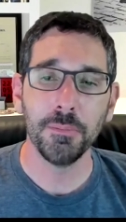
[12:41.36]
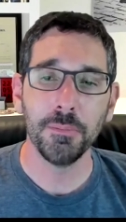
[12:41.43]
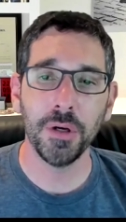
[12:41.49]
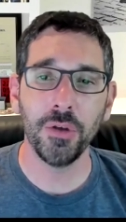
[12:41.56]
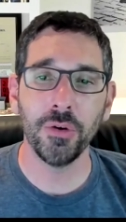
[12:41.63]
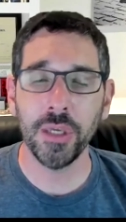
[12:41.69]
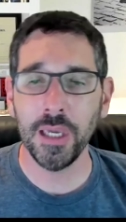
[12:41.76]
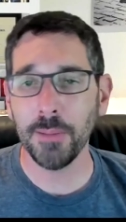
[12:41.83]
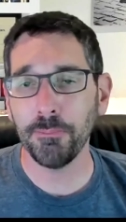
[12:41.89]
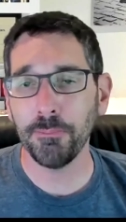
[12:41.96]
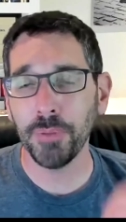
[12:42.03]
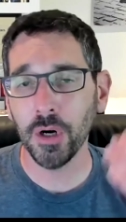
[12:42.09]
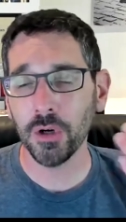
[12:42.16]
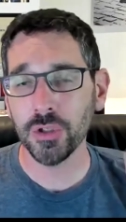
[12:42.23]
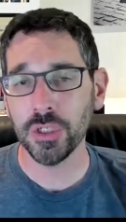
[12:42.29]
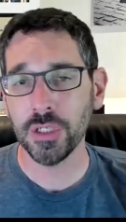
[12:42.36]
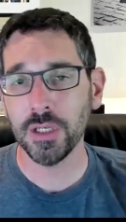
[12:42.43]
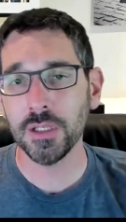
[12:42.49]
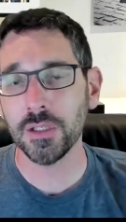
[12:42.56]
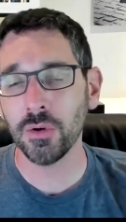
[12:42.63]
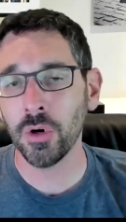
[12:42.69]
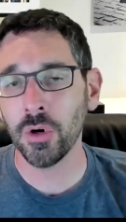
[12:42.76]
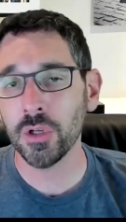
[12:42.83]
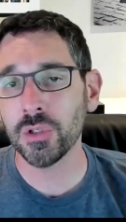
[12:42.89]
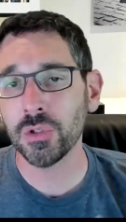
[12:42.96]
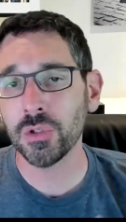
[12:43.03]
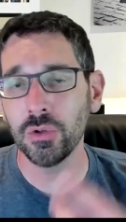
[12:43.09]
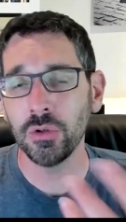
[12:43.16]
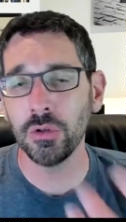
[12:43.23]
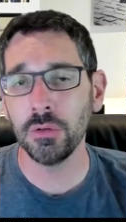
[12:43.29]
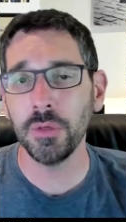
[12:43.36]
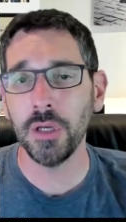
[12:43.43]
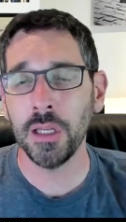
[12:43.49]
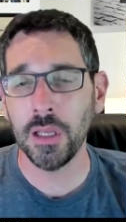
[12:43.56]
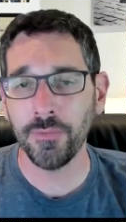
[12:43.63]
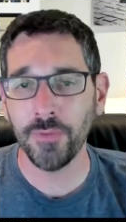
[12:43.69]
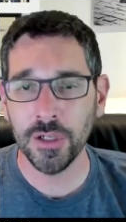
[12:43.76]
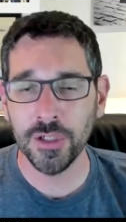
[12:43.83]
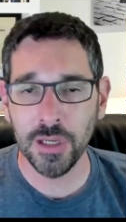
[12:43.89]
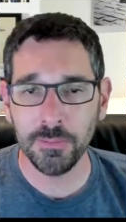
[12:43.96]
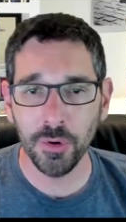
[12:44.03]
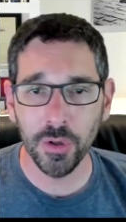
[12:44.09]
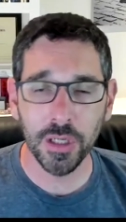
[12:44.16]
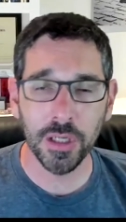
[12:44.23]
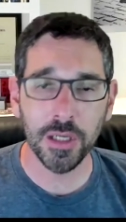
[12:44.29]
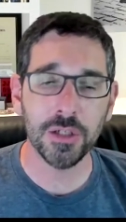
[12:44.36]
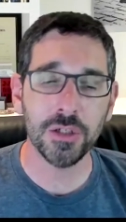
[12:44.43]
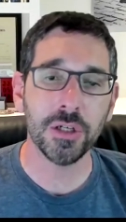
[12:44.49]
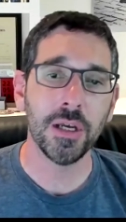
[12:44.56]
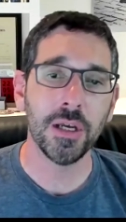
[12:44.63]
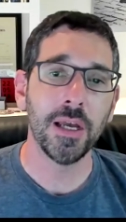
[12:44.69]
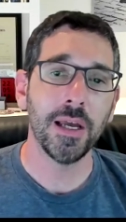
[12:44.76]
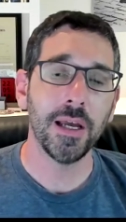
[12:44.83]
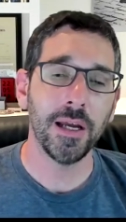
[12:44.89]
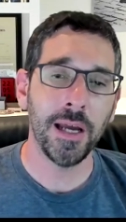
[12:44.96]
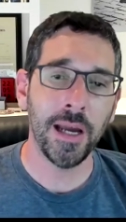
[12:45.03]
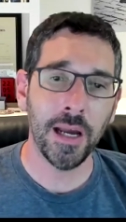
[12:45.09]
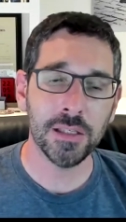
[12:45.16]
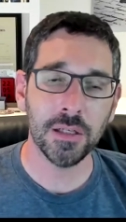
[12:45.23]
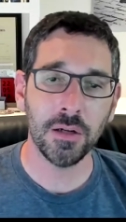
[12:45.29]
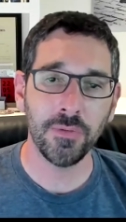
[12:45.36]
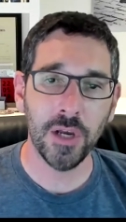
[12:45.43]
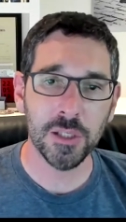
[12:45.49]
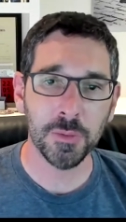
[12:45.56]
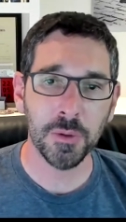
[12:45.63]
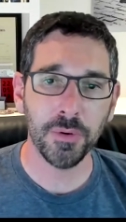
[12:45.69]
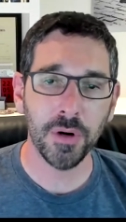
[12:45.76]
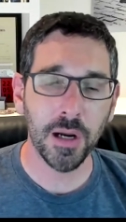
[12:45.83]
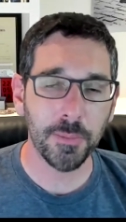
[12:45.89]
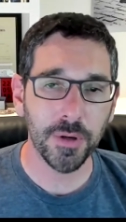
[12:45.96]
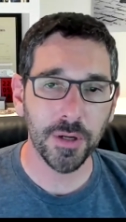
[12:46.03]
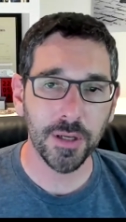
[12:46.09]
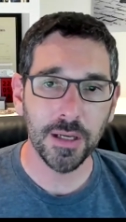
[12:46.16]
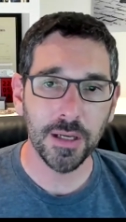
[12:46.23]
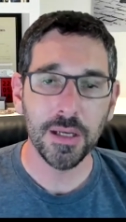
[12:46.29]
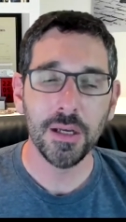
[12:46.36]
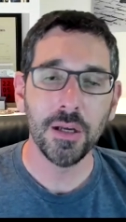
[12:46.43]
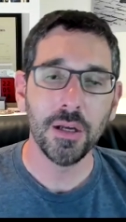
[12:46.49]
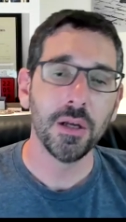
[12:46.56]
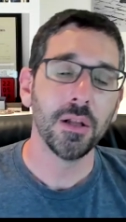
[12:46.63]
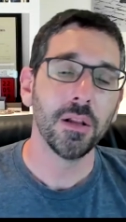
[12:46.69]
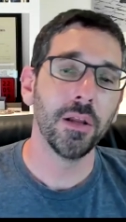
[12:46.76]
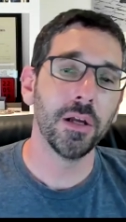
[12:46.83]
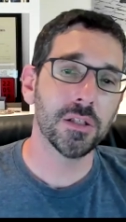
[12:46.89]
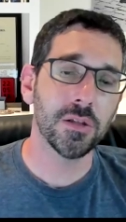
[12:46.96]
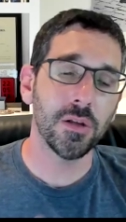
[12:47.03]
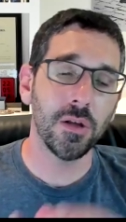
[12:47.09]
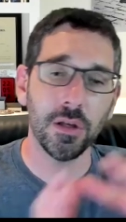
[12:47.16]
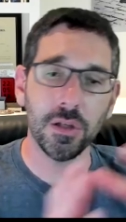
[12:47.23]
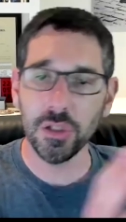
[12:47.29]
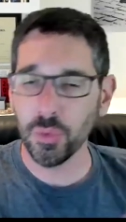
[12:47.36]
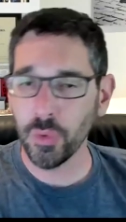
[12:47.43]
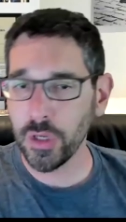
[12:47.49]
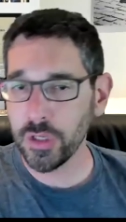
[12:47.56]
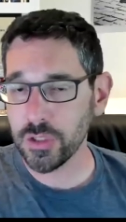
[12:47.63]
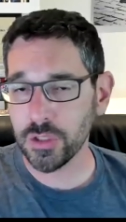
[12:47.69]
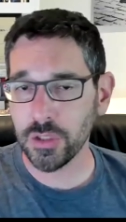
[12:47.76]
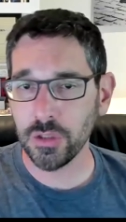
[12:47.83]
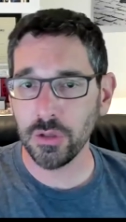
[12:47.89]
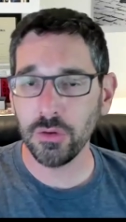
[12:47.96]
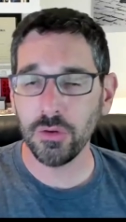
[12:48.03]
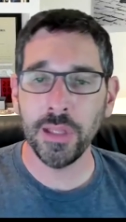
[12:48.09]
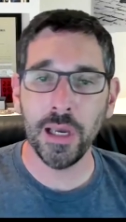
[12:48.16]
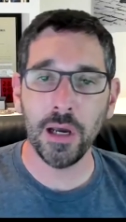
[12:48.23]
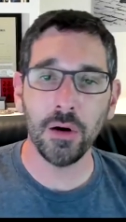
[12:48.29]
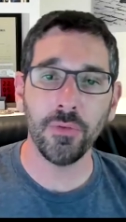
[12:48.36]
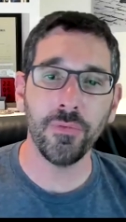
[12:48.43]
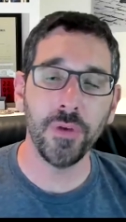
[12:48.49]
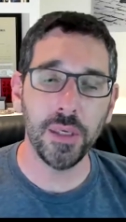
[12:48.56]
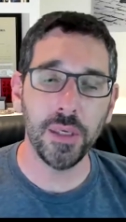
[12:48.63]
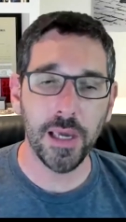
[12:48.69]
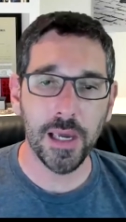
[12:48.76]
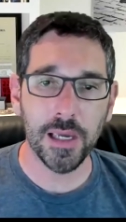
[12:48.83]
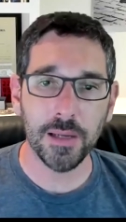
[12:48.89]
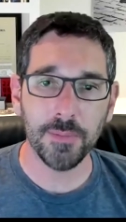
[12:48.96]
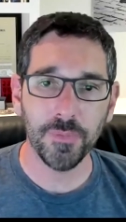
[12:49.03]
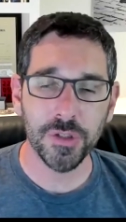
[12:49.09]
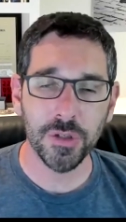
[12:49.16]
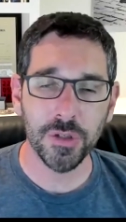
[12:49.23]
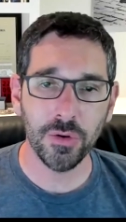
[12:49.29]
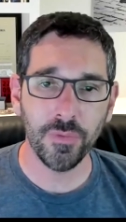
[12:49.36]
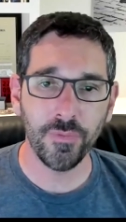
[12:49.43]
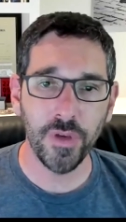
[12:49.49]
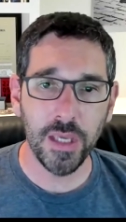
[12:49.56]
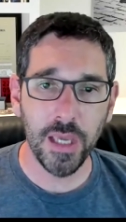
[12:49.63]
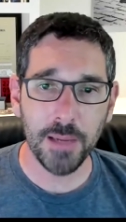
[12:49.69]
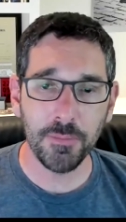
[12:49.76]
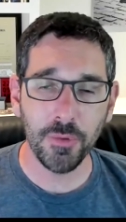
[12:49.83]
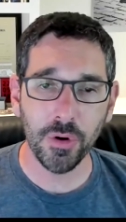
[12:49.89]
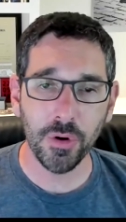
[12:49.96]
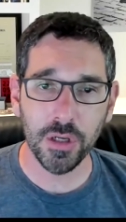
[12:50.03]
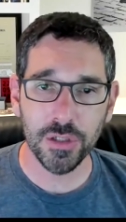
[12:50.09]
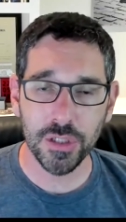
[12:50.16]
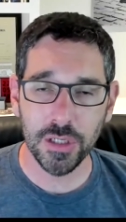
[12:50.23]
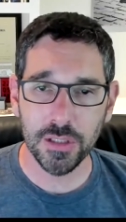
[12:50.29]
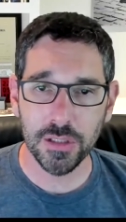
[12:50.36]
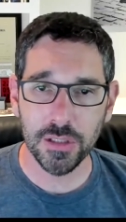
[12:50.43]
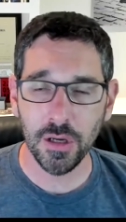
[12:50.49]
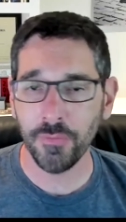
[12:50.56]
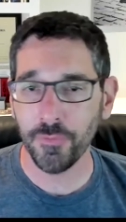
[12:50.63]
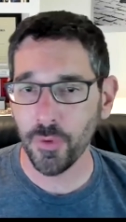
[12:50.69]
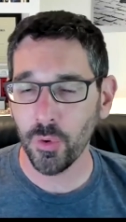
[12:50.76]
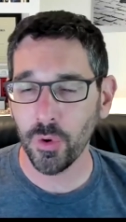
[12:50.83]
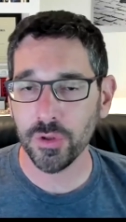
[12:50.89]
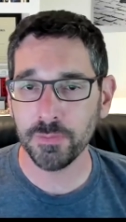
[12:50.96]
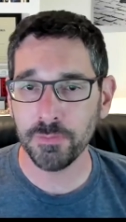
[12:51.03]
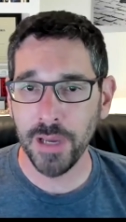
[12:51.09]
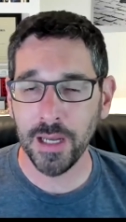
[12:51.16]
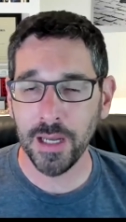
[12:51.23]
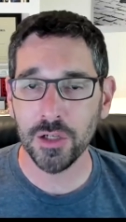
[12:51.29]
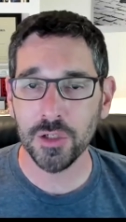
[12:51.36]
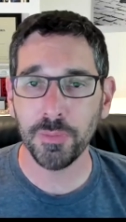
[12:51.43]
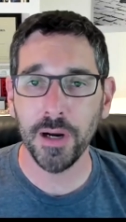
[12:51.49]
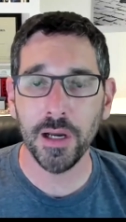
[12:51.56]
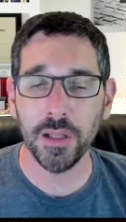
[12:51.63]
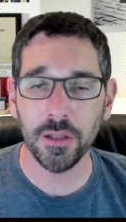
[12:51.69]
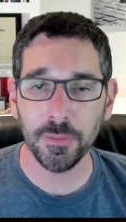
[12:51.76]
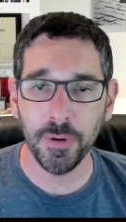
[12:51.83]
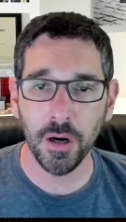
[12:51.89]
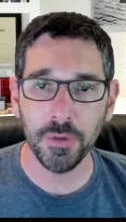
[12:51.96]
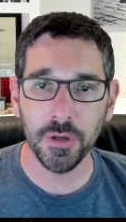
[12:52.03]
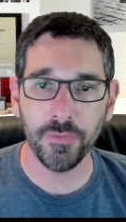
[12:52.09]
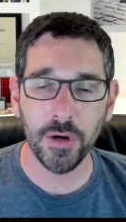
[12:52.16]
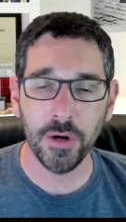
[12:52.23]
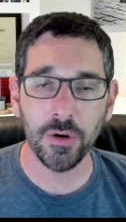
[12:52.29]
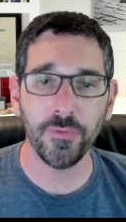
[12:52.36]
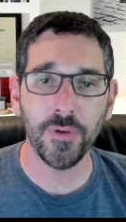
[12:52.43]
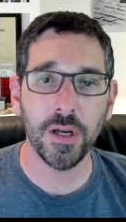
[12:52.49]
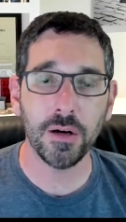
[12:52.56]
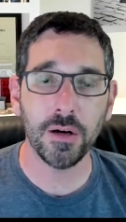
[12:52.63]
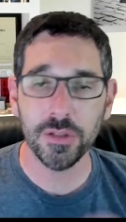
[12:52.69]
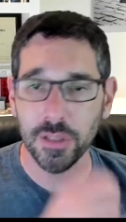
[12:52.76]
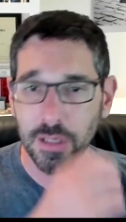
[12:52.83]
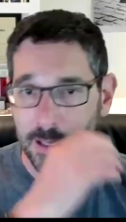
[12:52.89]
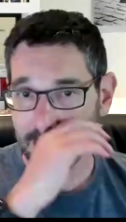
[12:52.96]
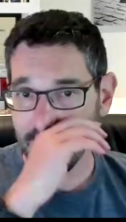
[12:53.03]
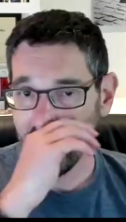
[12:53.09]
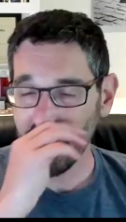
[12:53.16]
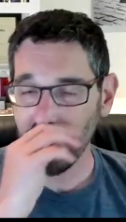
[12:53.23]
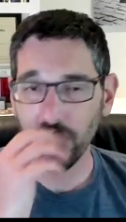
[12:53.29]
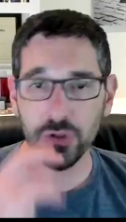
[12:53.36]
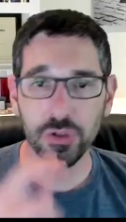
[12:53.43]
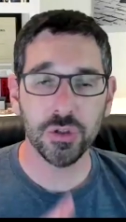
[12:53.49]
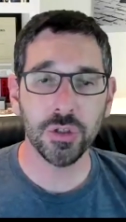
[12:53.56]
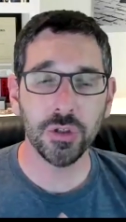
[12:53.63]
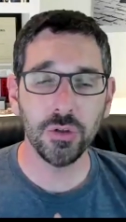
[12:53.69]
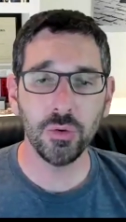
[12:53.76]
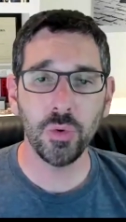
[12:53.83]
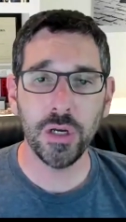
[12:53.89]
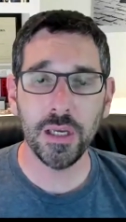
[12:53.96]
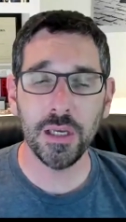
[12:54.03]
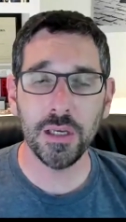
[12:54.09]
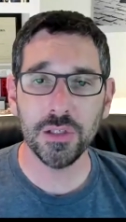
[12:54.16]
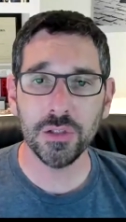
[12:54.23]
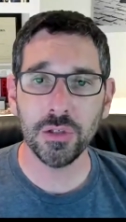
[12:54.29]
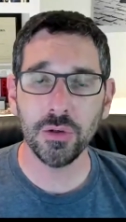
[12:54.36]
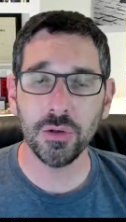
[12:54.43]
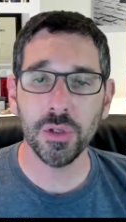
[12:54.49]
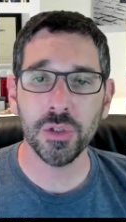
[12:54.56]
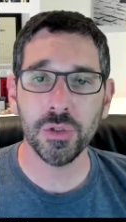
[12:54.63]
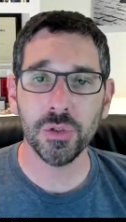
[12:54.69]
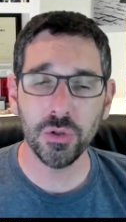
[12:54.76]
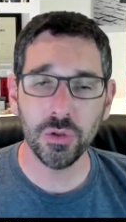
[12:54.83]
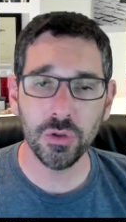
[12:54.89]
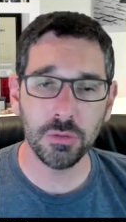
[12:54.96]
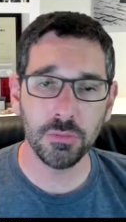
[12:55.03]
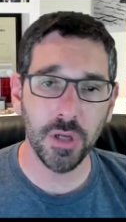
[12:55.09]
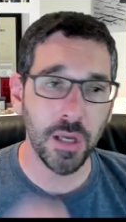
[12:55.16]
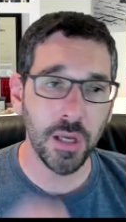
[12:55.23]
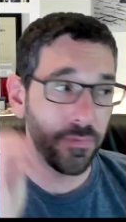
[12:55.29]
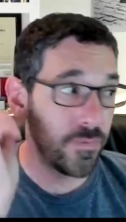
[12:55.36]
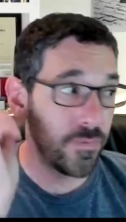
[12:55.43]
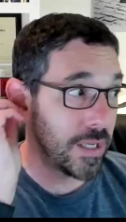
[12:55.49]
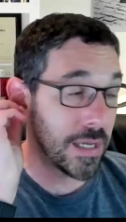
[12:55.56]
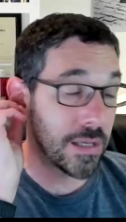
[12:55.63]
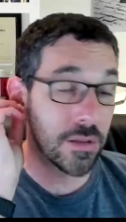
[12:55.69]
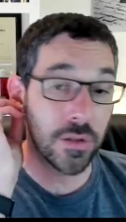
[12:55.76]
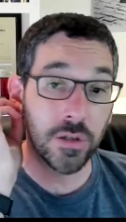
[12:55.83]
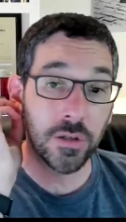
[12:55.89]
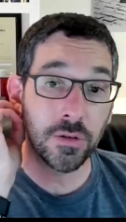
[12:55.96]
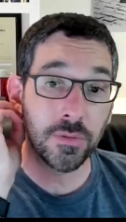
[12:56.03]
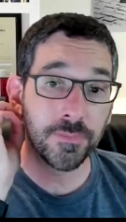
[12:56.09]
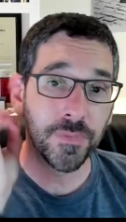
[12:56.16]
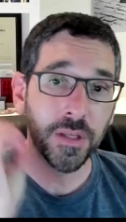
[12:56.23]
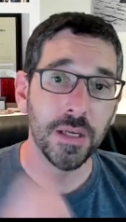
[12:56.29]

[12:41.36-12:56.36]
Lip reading: But you can't purchase or assume an FHA mortgage as an investment property. Let's switch to now VA. So VA mortgages, of course, managed by the Department of Veteran Affairs. There's two ways to assume a VA loan.